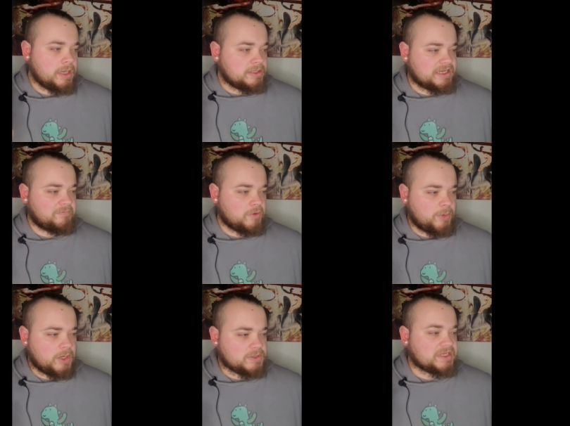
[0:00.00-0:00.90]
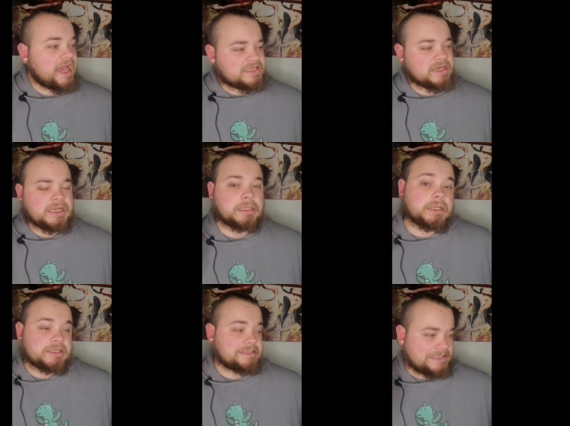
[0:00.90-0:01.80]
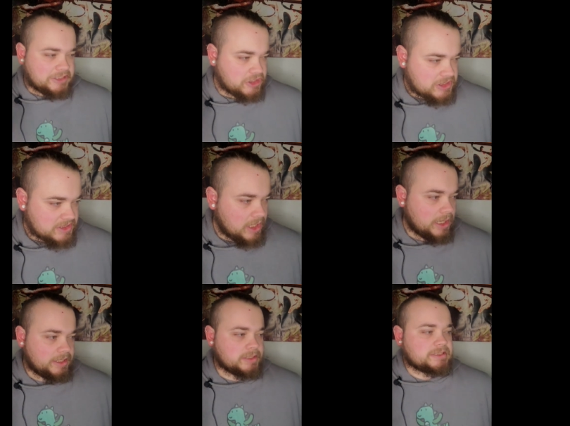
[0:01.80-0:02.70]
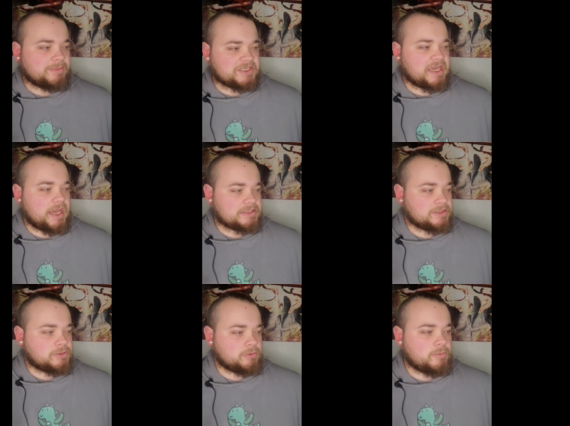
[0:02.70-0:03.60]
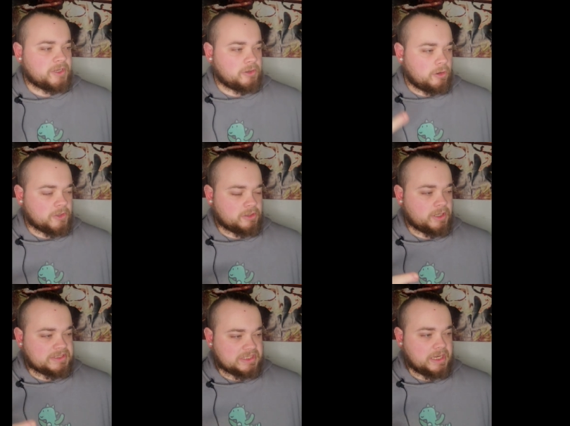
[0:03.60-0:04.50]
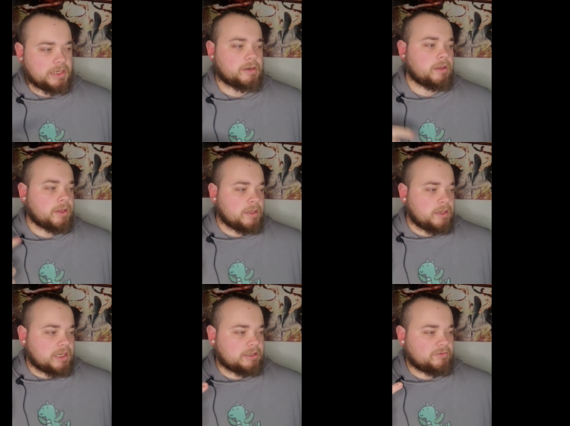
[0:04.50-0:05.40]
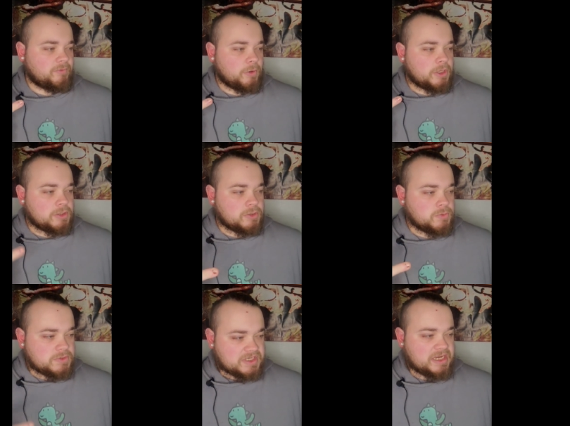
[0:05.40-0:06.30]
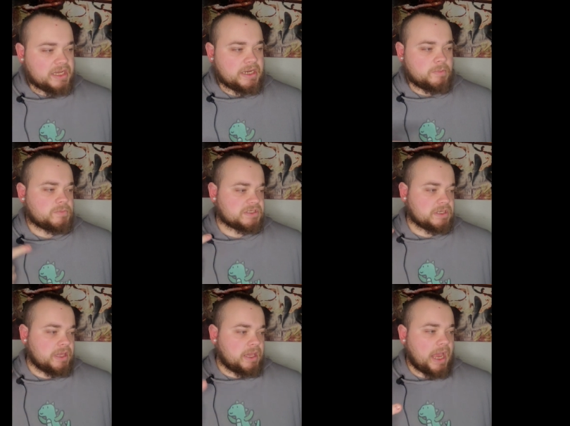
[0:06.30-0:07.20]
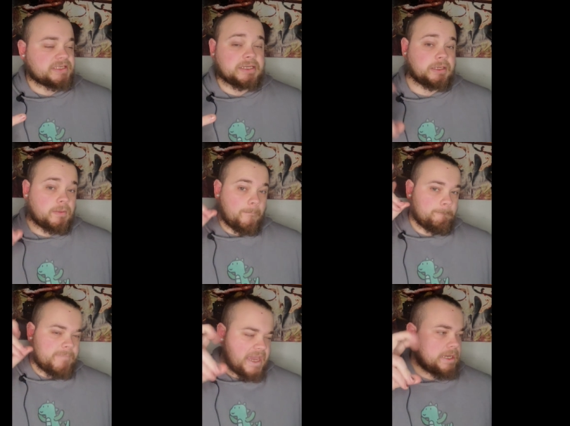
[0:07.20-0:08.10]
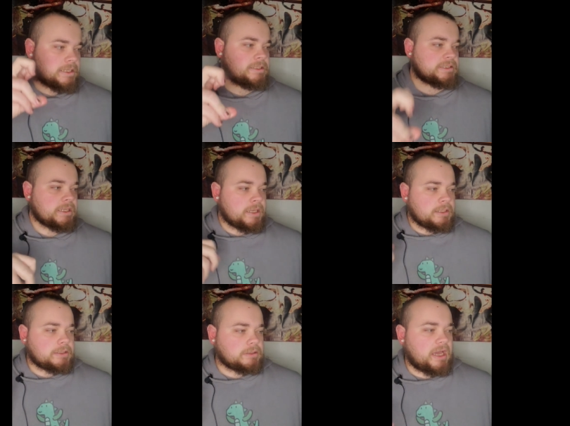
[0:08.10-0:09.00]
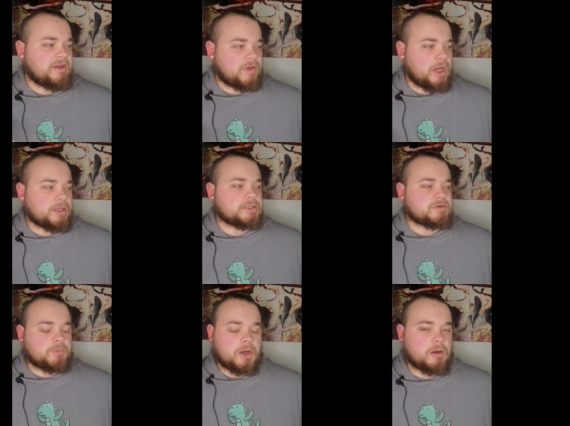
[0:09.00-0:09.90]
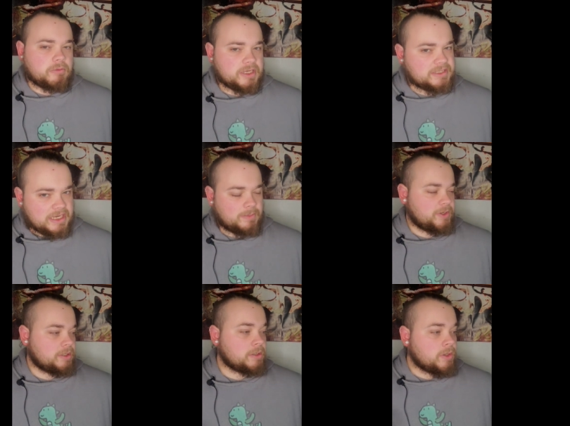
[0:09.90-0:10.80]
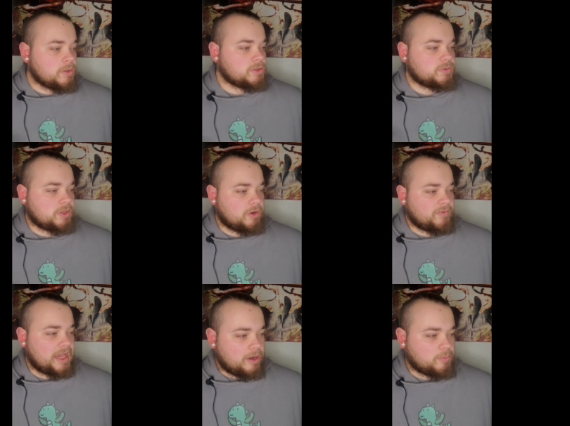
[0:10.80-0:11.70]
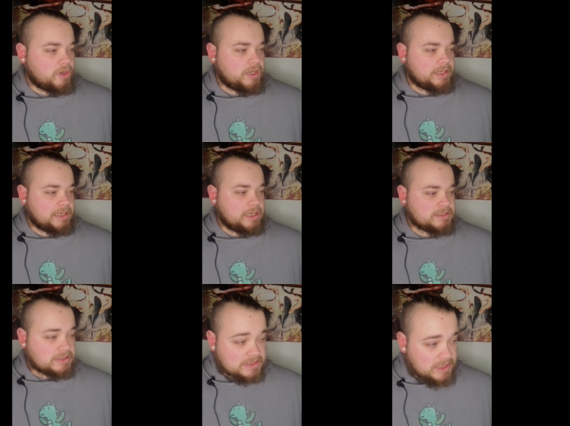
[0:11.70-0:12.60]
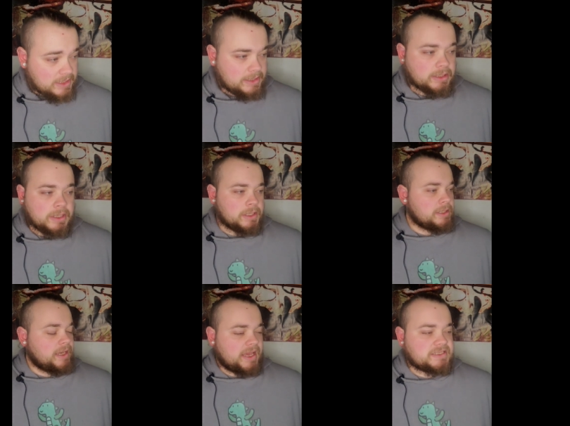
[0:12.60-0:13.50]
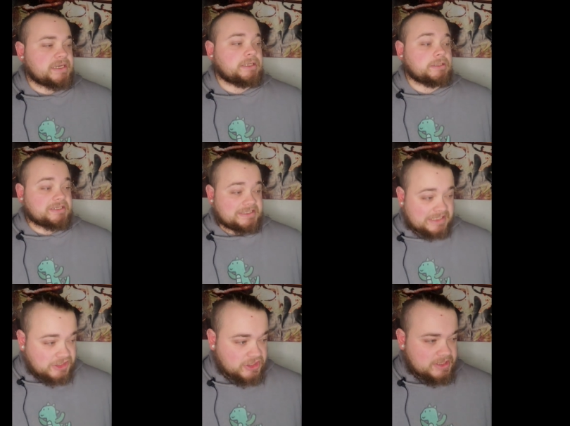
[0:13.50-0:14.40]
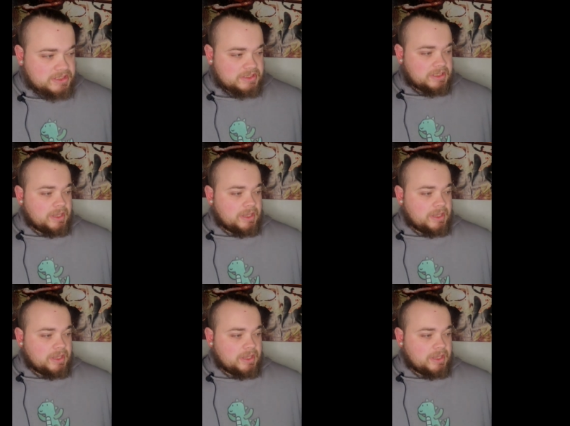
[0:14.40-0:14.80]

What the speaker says: Denver Post, SNL ditches audience, limits cast and crew amid Omicron scare. California News Times, SNL bans live audience for Paul Rudd taping due to COVID outbreak. Kansas City, SNL ditches.